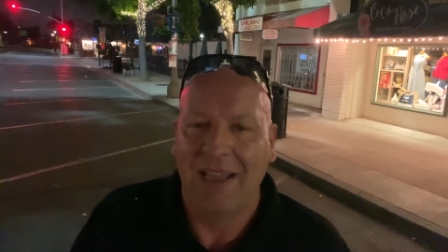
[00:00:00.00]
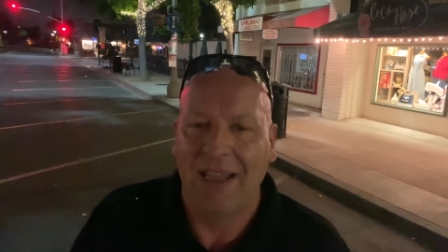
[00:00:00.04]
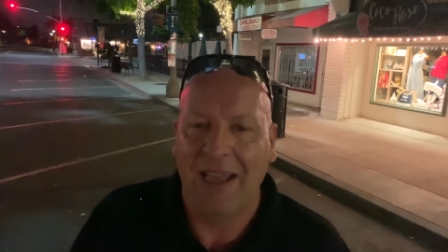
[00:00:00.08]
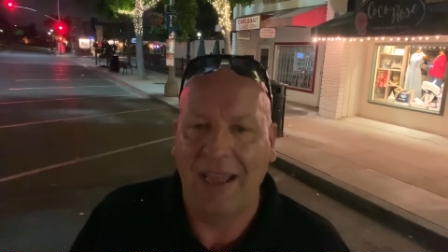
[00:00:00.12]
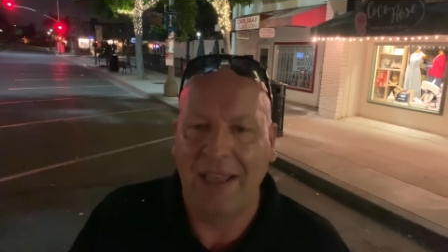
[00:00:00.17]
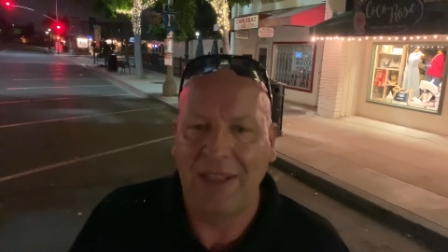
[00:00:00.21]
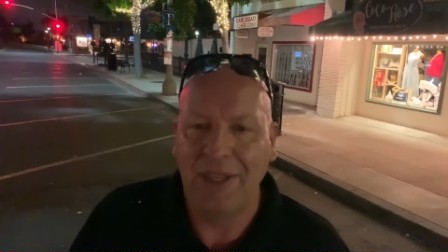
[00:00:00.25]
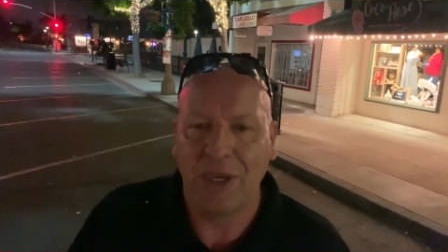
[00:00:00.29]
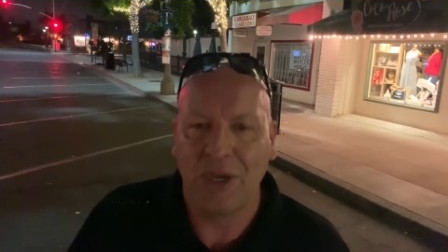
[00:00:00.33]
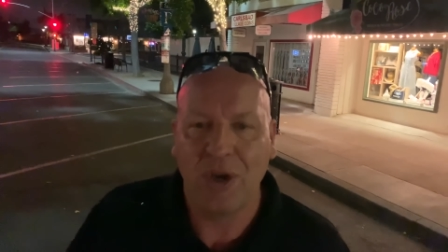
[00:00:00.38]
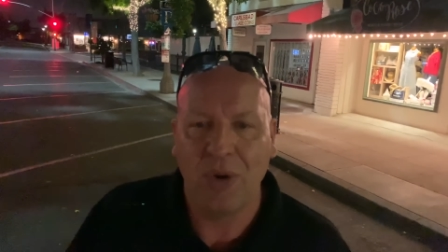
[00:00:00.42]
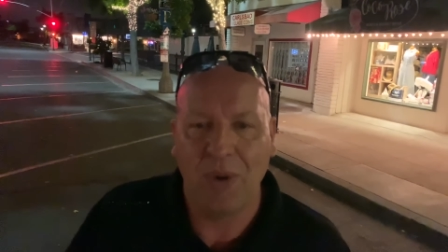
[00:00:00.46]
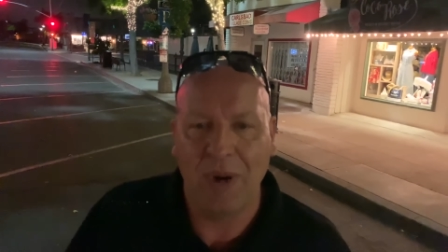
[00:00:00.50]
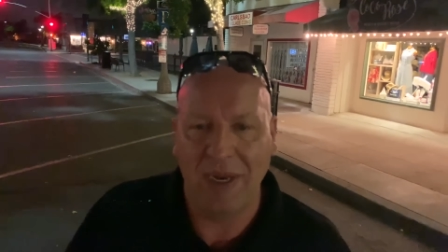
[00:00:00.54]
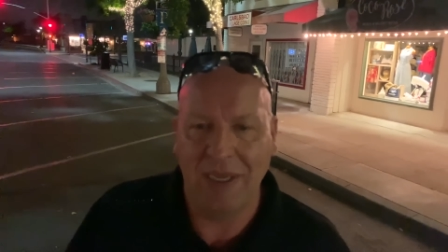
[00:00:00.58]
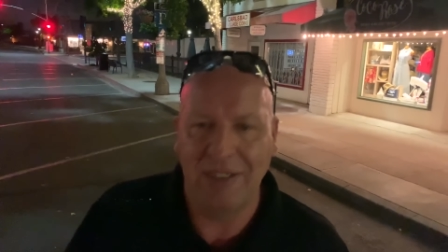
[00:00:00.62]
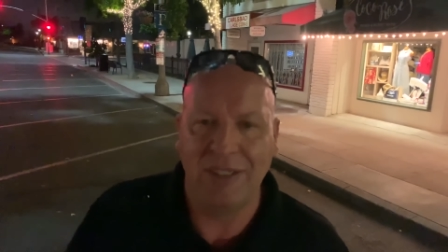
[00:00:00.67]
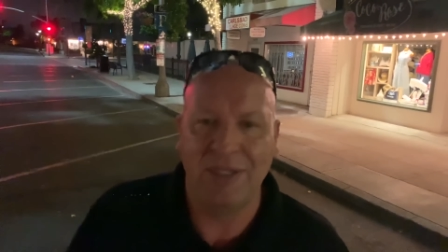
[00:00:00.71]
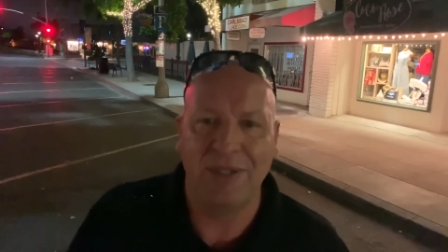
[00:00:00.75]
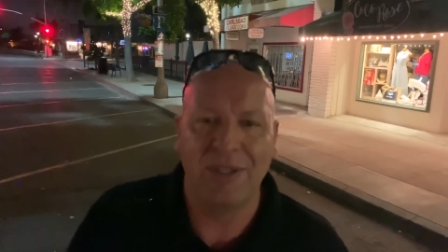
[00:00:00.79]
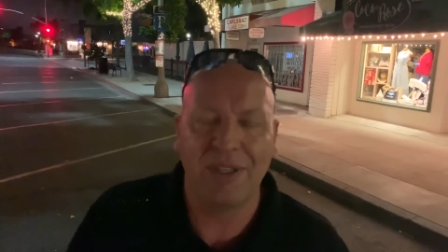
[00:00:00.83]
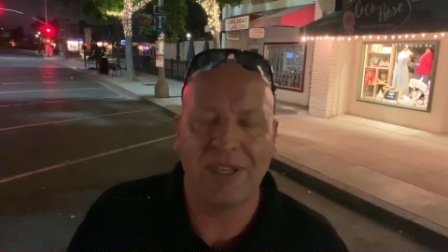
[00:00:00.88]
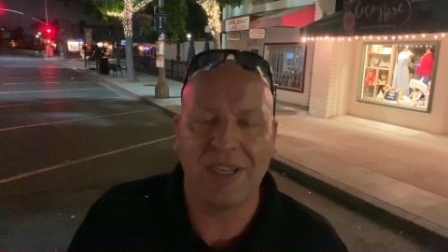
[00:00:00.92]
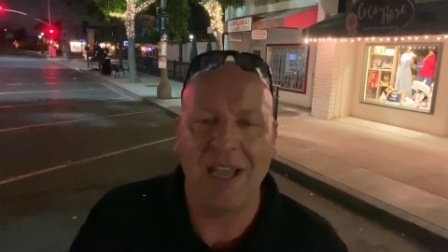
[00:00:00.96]
And the
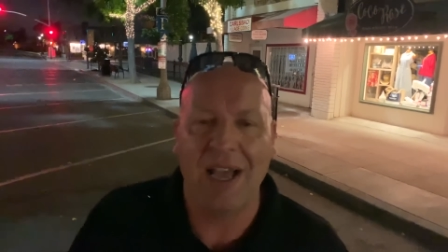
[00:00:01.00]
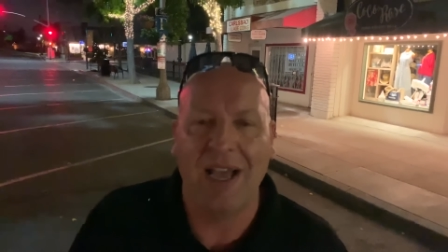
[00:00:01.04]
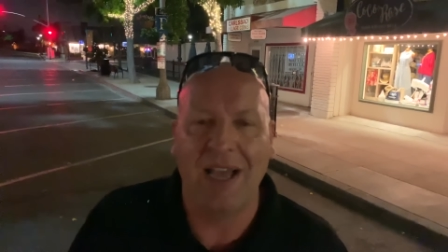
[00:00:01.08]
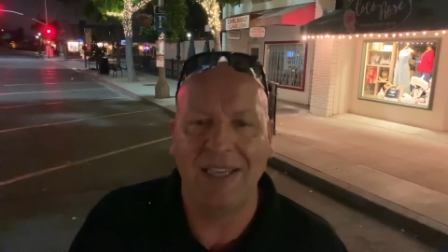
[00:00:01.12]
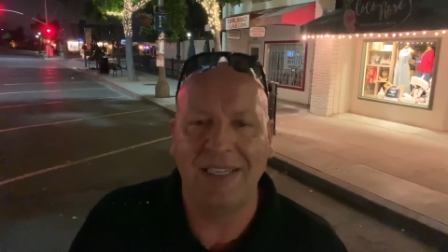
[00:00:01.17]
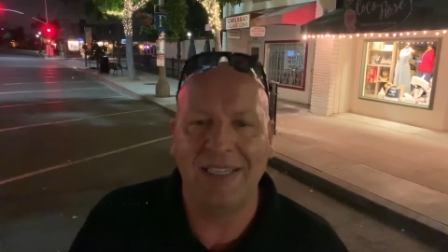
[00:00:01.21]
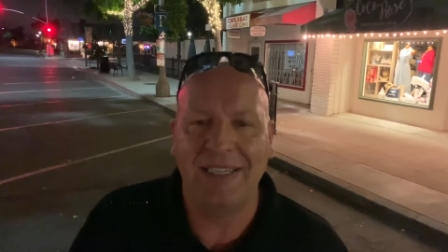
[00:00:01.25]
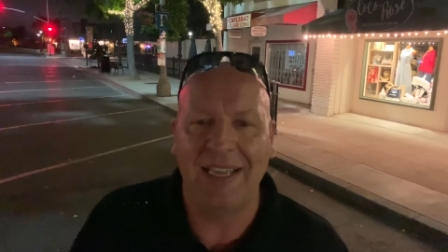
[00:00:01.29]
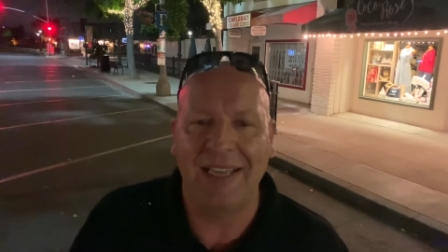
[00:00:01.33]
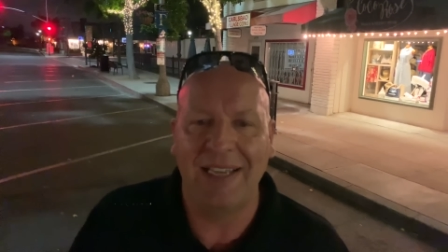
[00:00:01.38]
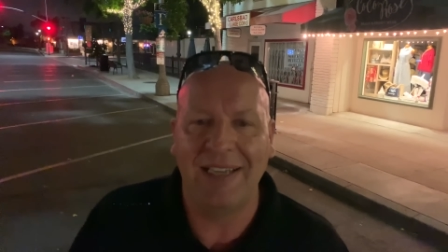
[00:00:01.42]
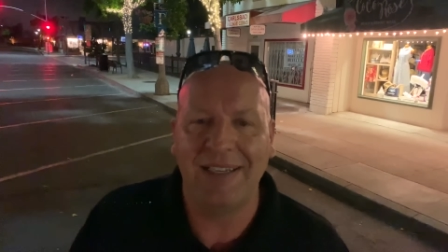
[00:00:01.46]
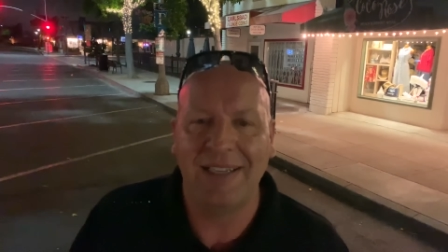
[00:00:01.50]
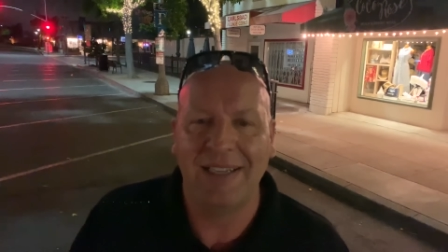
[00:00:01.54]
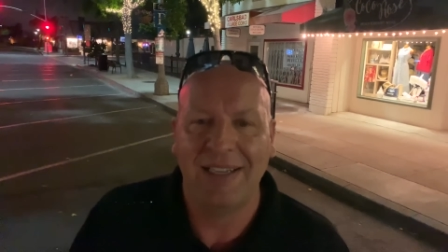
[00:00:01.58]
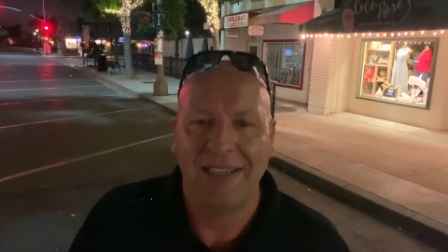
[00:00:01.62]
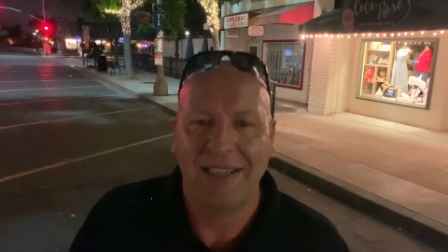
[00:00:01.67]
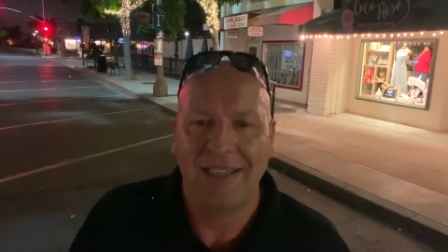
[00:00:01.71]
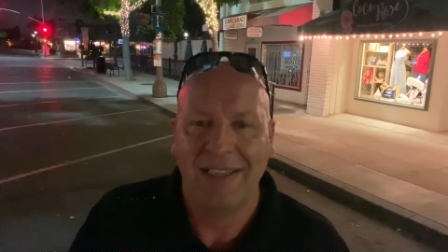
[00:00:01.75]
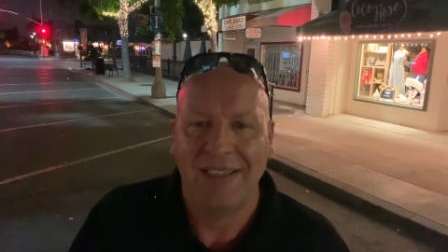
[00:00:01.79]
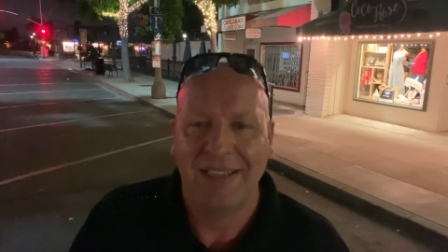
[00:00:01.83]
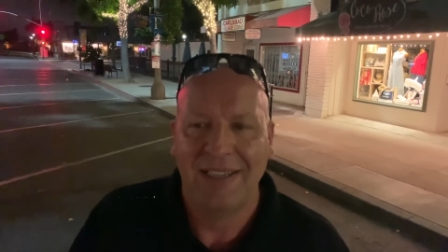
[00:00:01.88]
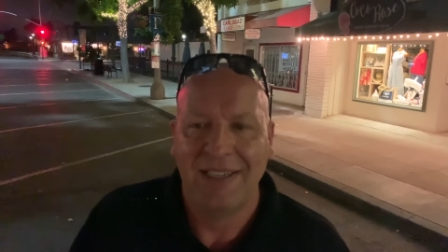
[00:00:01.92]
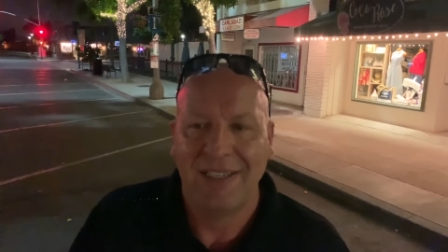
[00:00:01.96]
crazier the content,
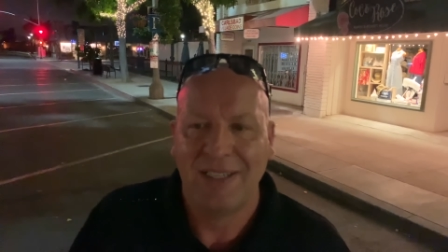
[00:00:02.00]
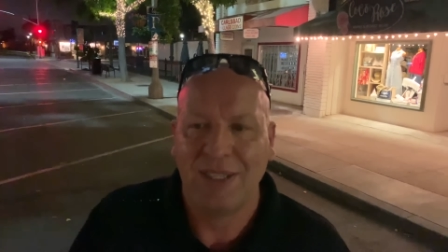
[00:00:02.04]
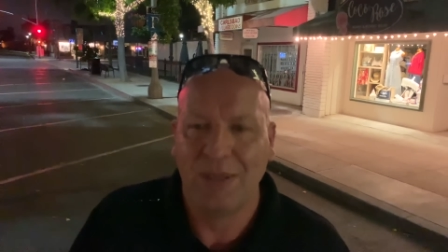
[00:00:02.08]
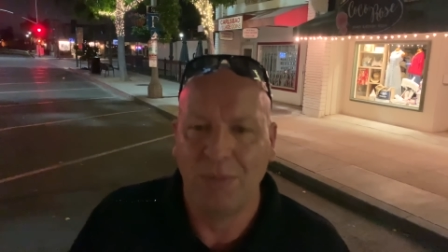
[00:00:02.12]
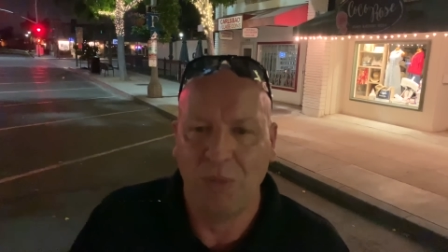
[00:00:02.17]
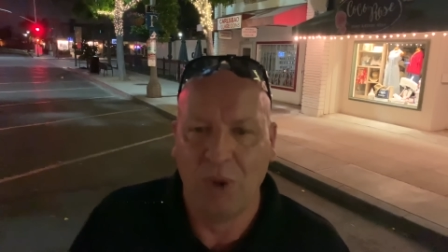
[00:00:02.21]
the